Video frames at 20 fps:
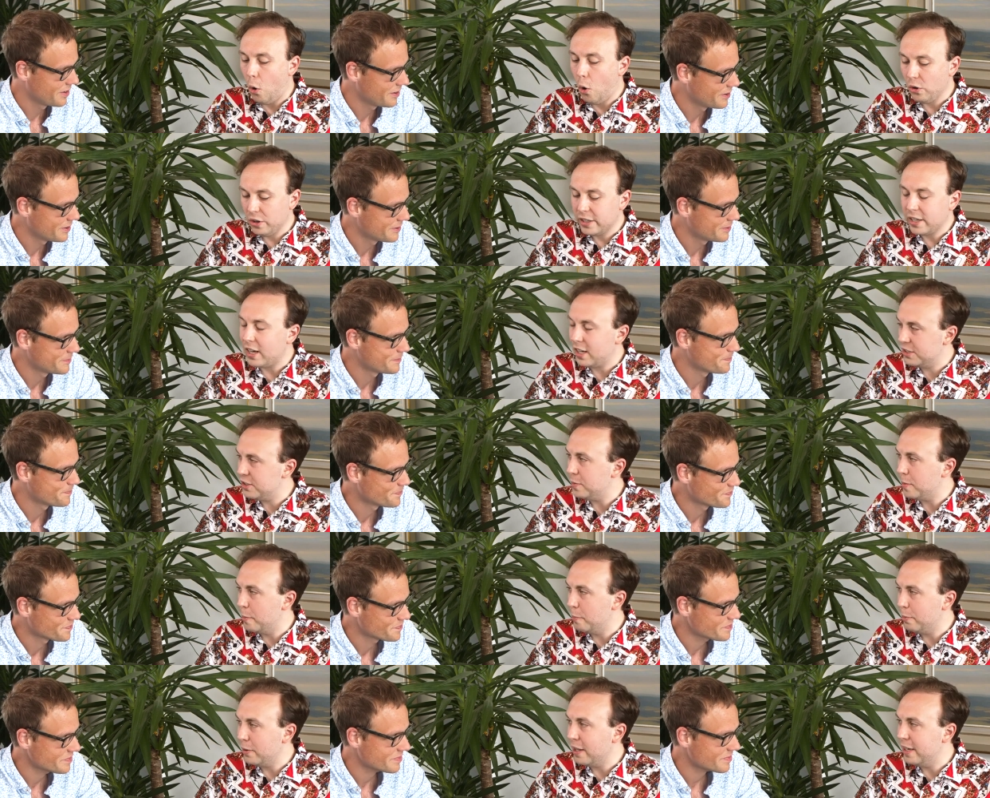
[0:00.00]
Speaker 1: all the cards that
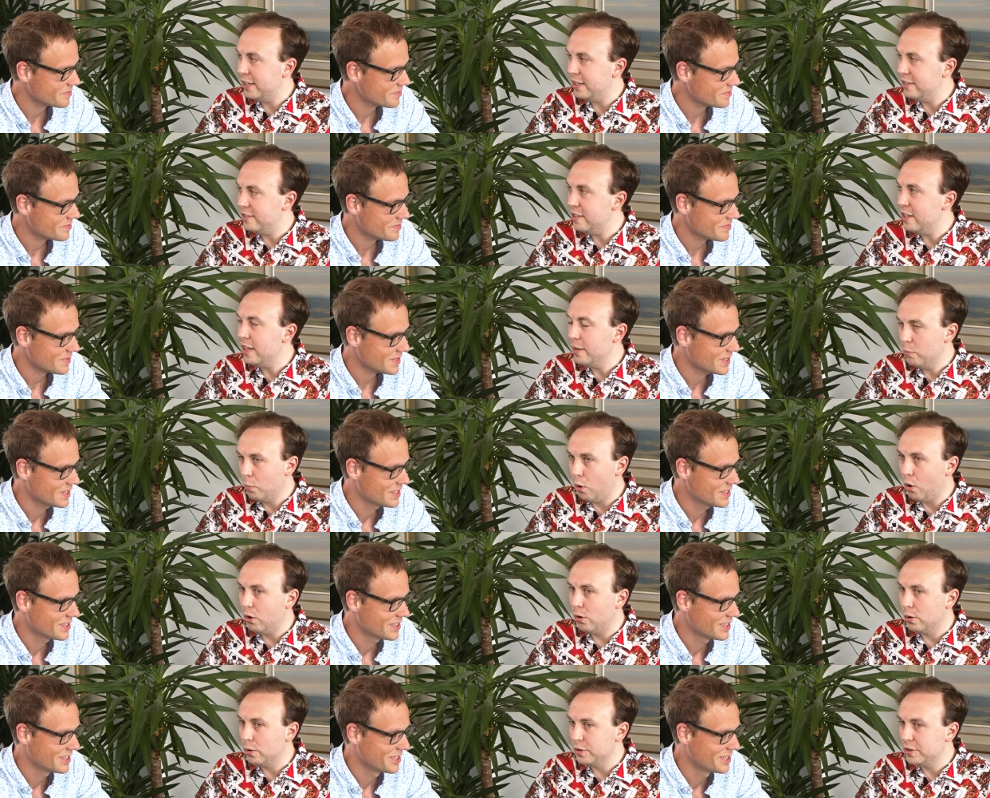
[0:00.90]
have been played in
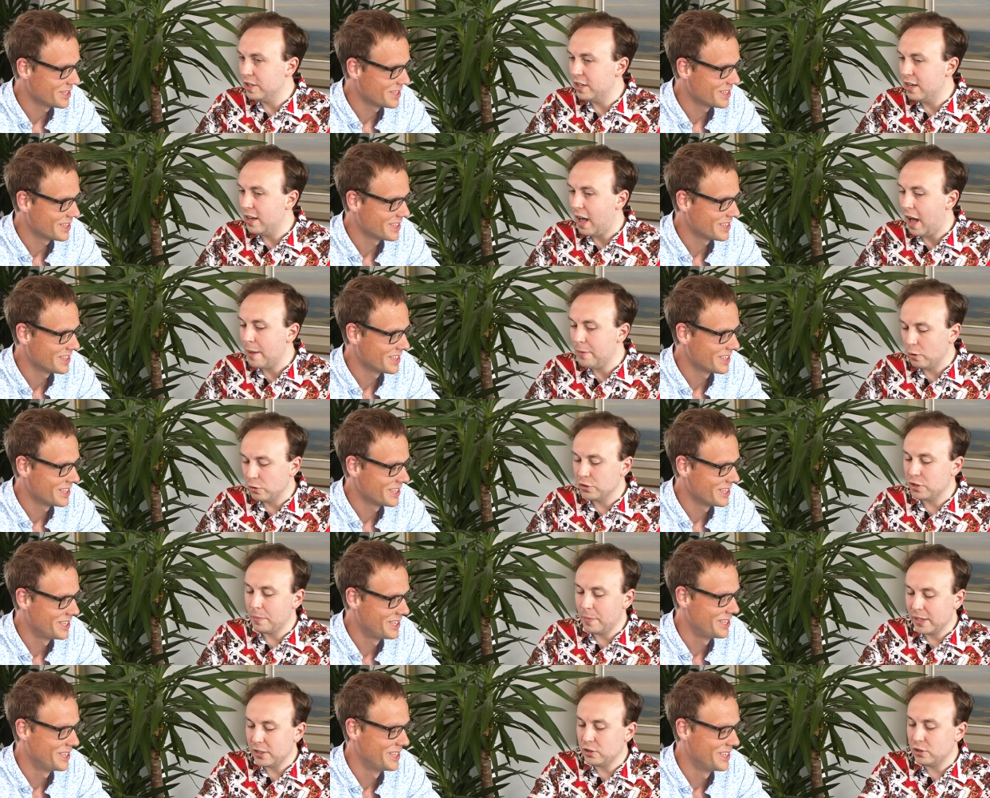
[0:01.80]
what order, and
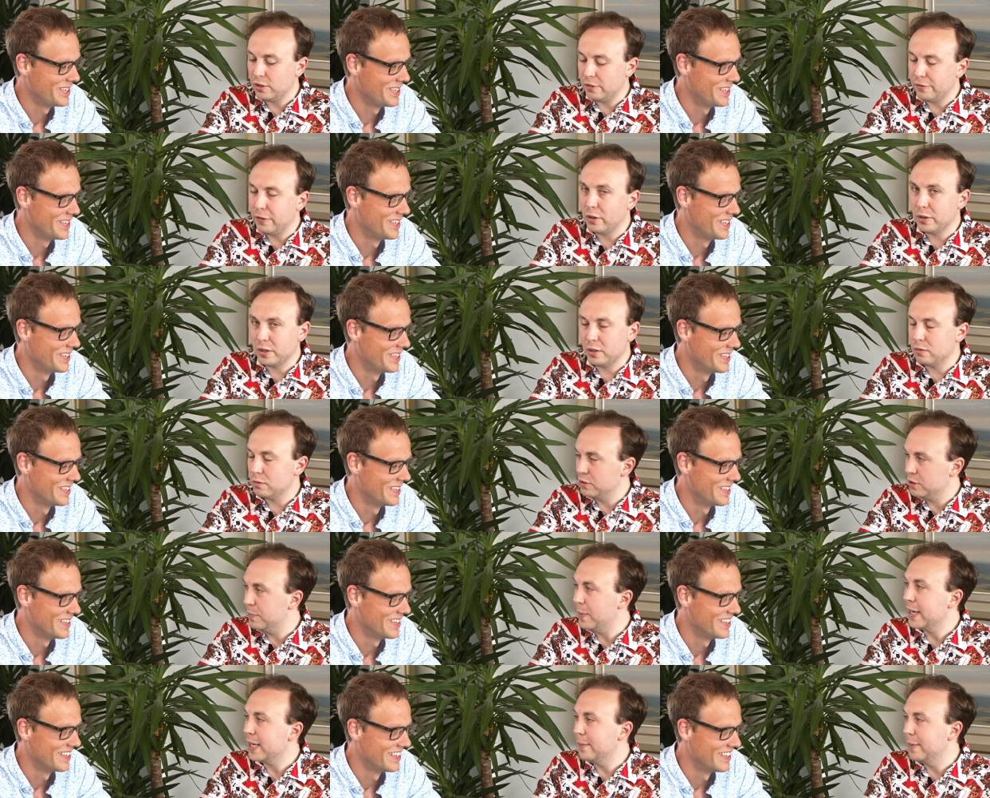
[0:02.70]
also make sure you're following the
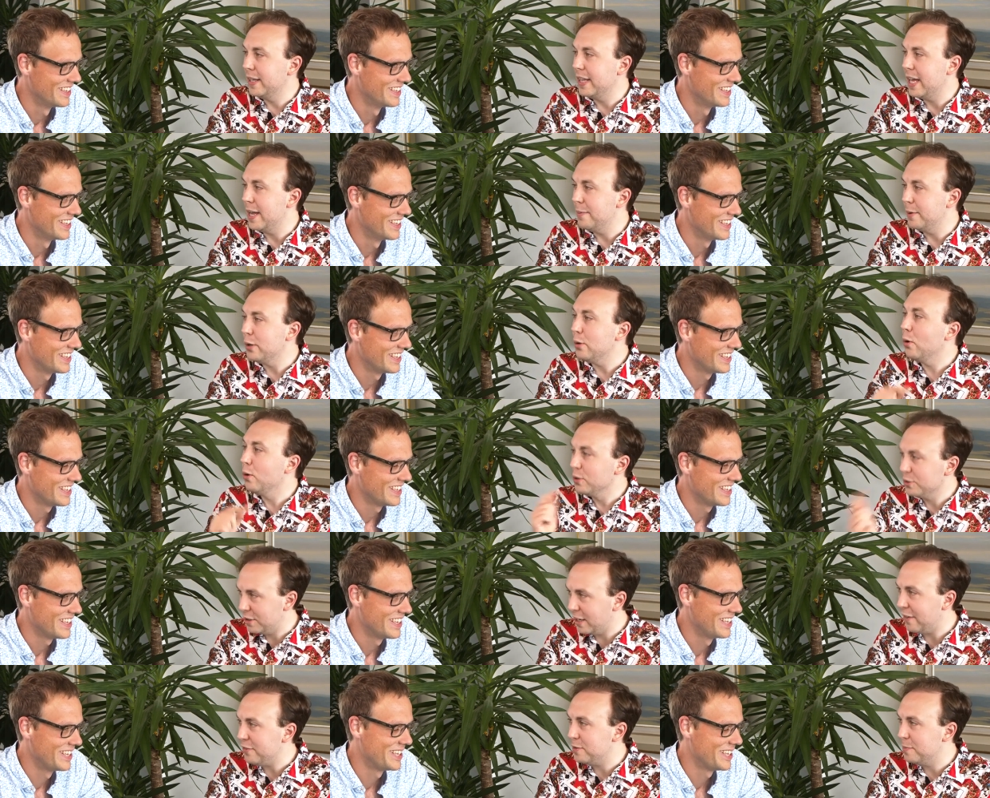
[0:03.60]
rules of Beggar My Neighbor. You
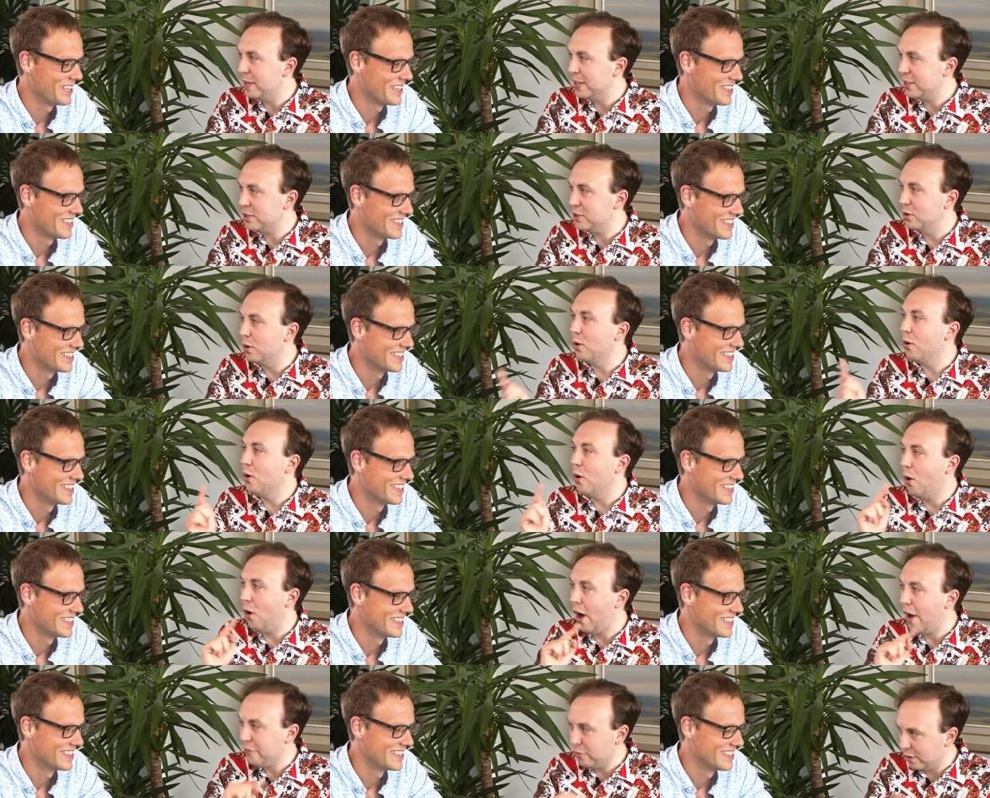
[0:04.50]
also have to make sure
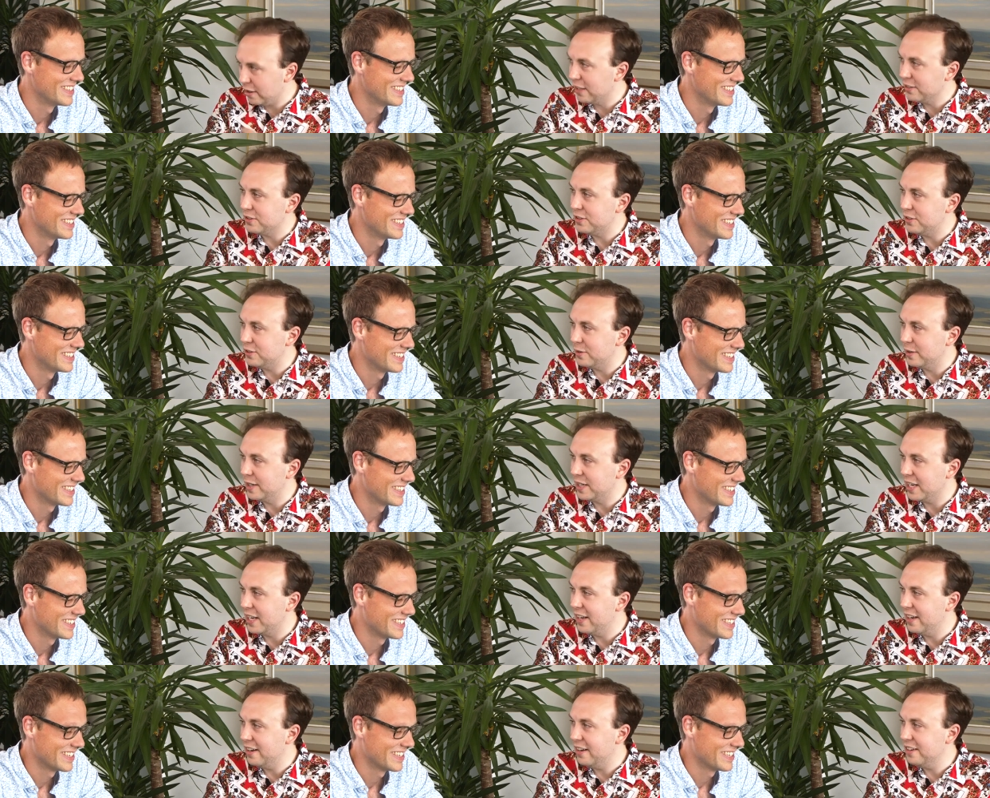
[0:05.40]
everyone else is doing
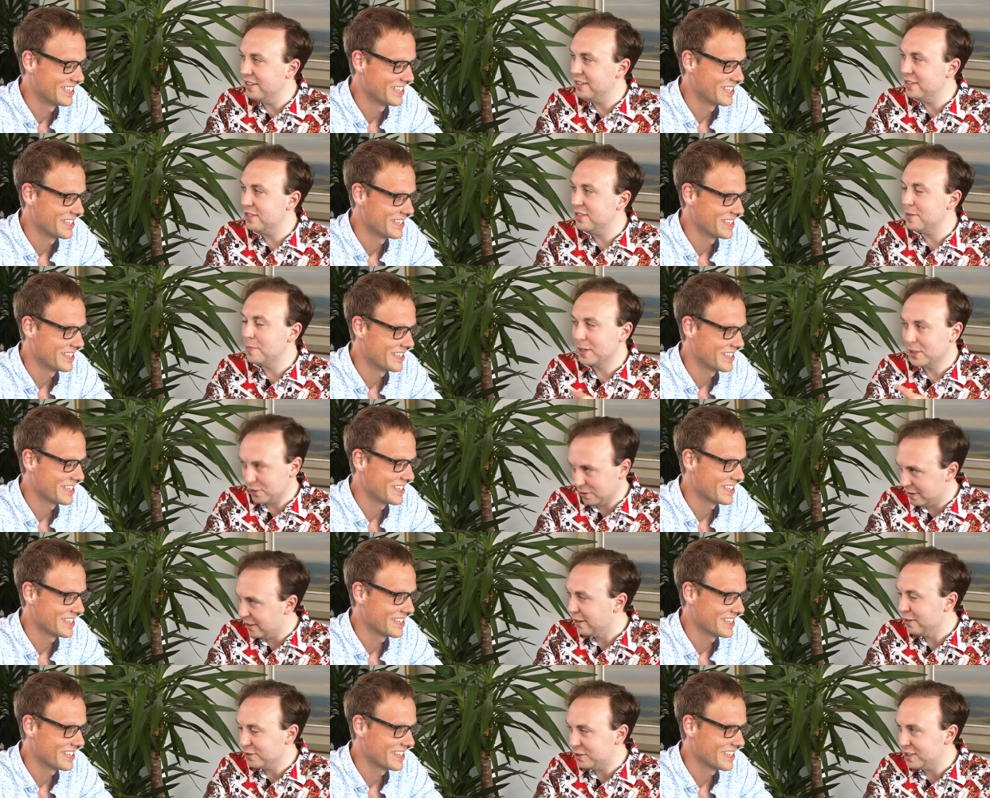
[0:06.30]
it to make sure
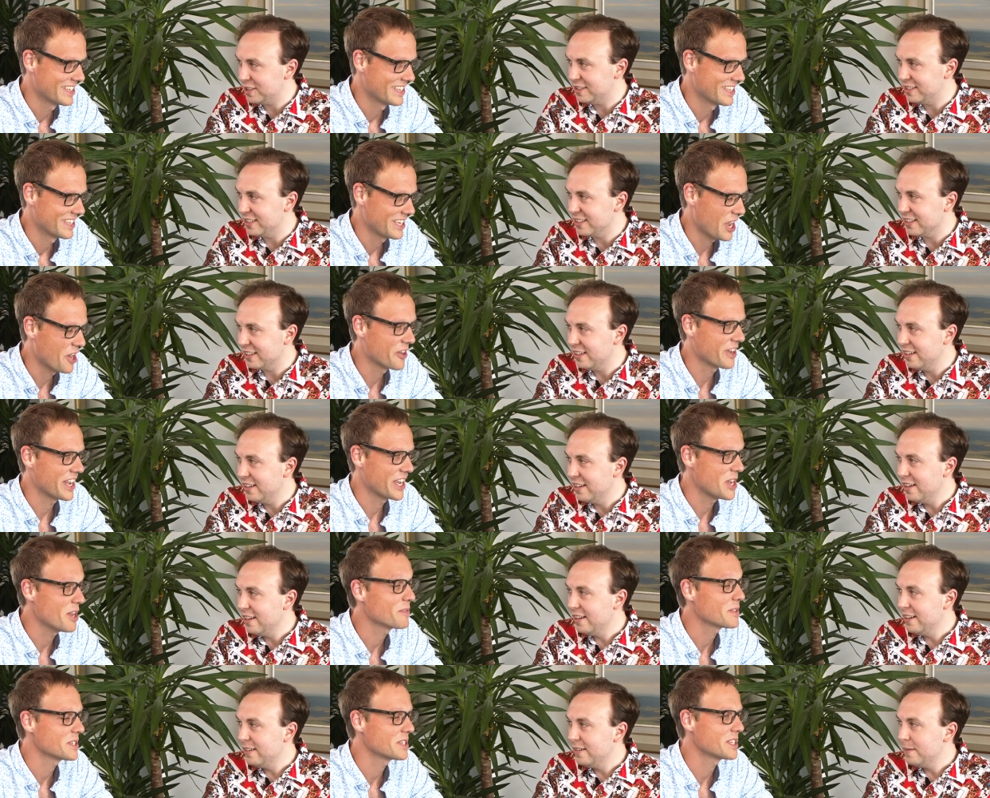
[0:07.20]
they're not cheating. Okay,
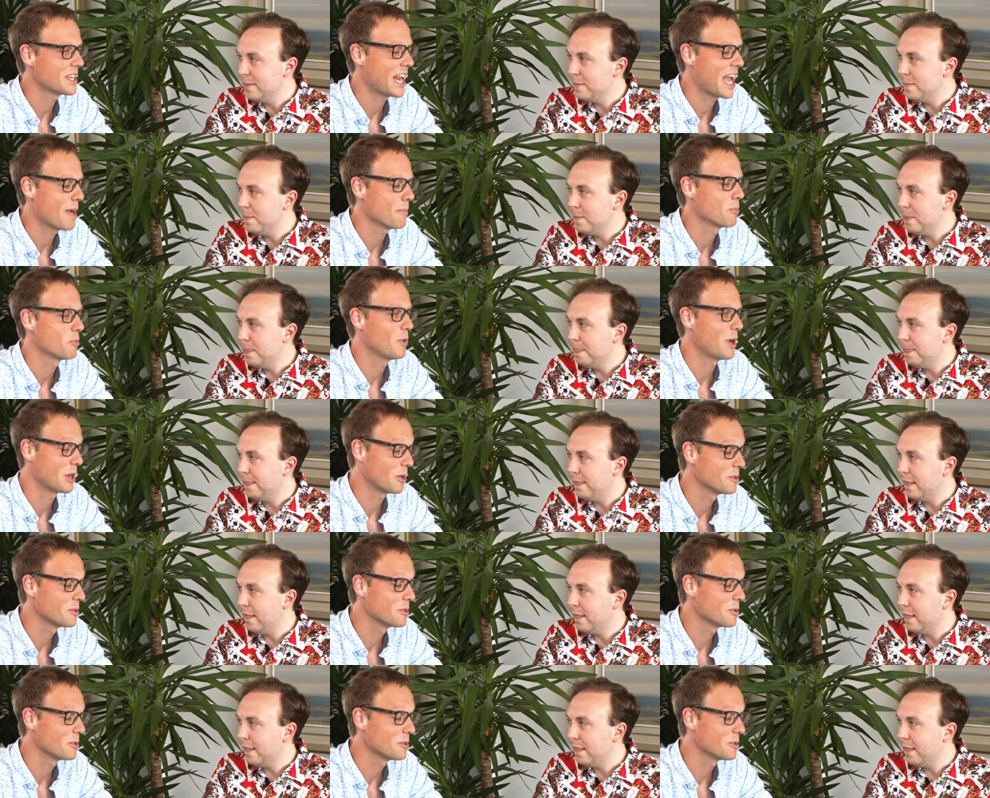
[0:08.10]
you have to slap while